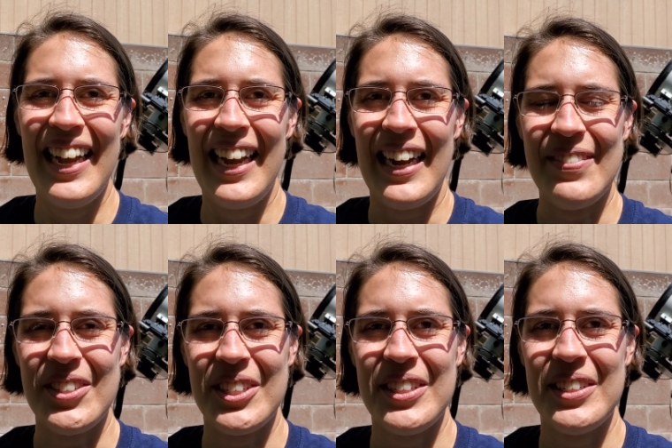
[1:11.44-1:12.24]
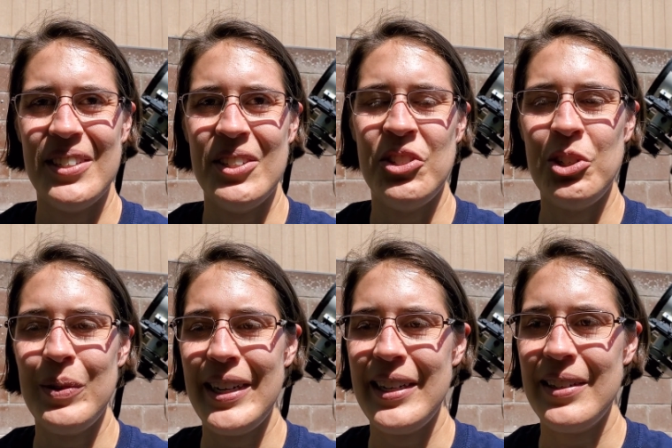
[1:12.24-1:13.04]
After
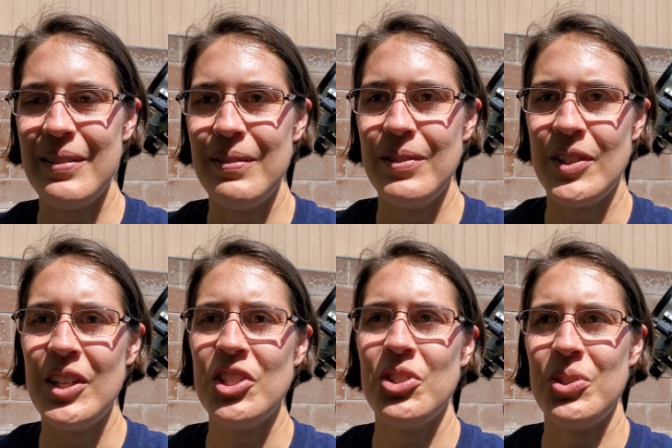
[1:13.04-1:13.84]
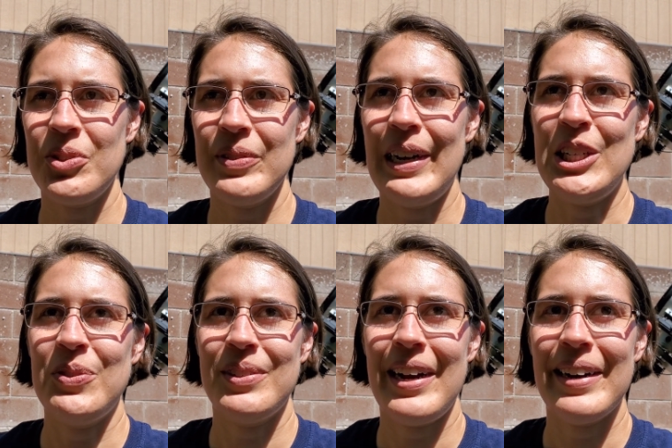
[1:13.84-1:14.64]
doing traditional
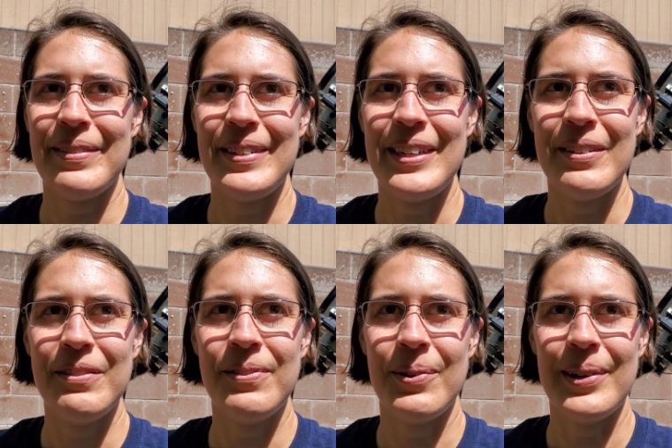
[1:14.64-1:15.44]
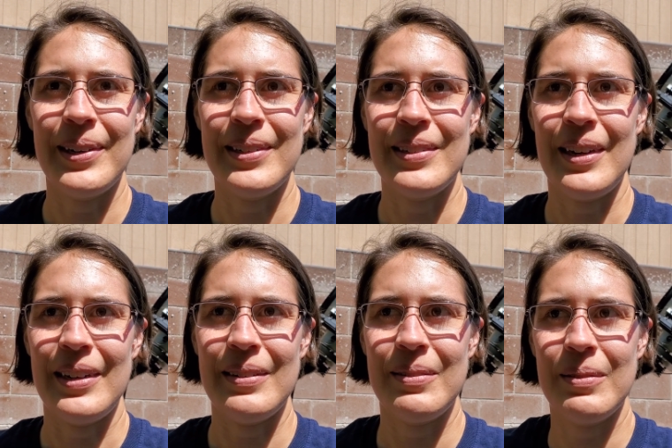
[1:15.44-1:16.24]
astrophotography for
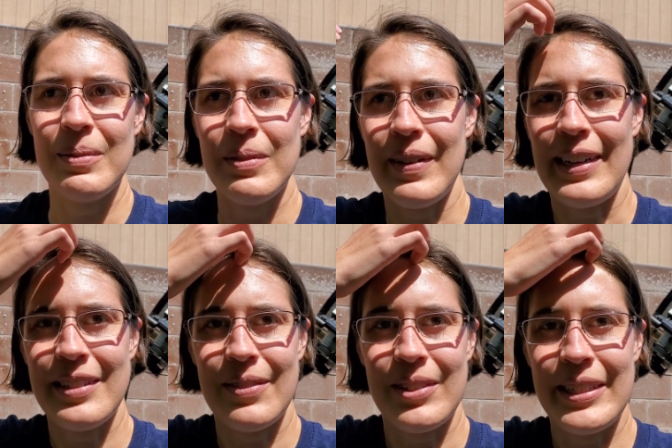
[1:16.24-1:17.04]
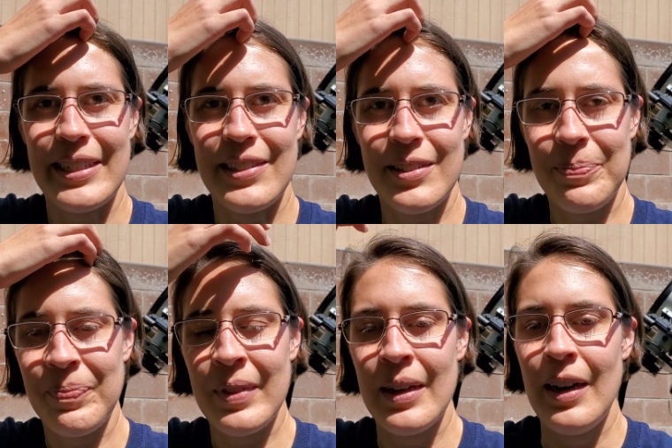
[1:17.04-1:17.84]
the last several years,
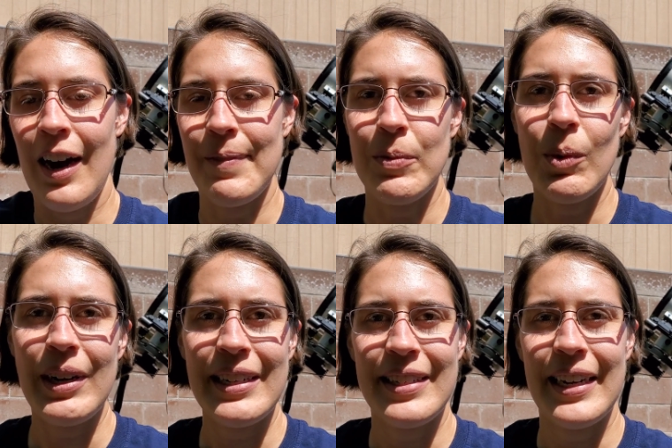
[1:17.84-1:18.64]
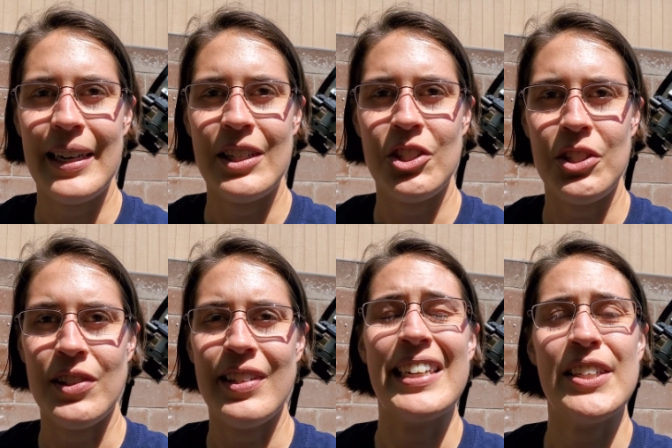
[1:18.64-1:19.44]
I've been wanting to get into
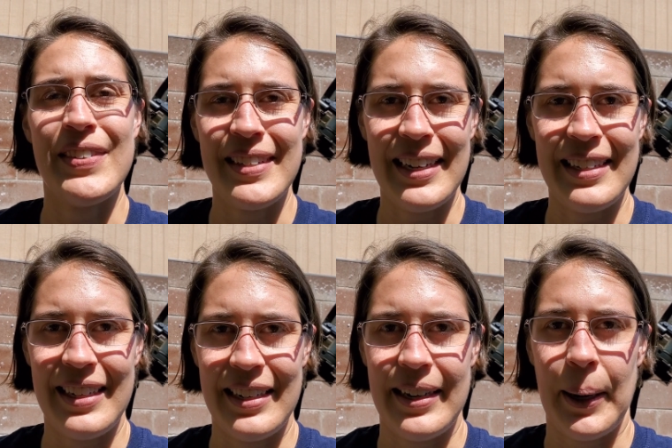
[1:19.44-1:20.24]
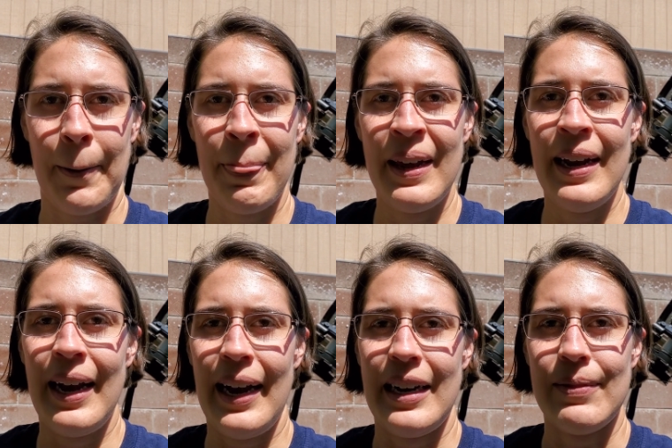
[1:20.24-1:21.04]
scientific data taking,
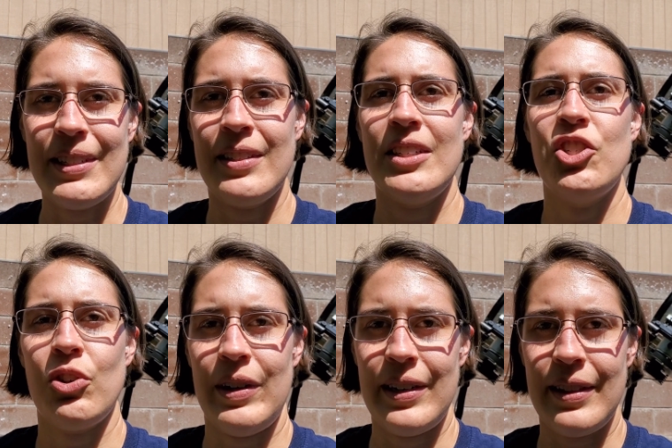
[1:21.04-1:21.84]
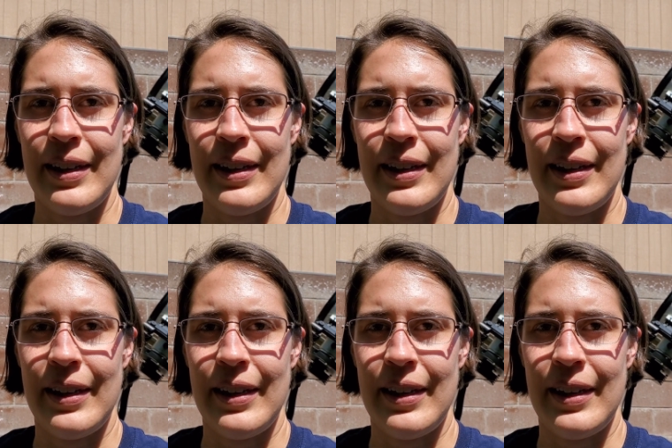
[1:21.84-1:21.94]
and I recently joined the